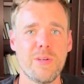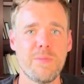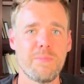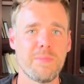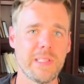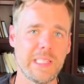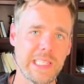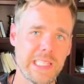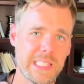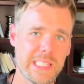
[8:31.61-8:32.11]

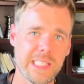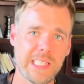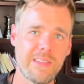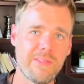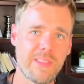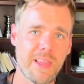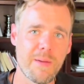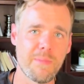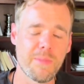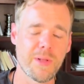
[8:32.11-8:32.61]
please
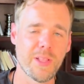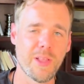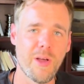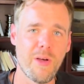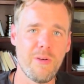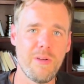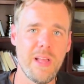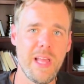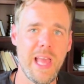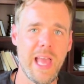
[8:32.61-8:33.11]
leave them
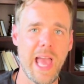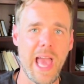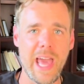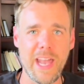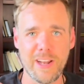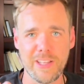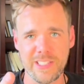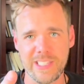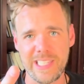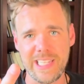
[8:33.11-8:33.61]
below, and
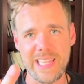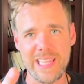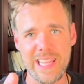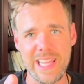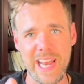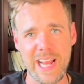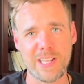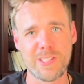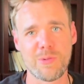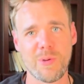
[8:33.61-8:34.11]
I'll see you in the
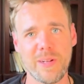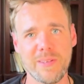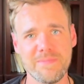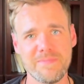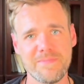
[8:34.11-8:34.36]
next one.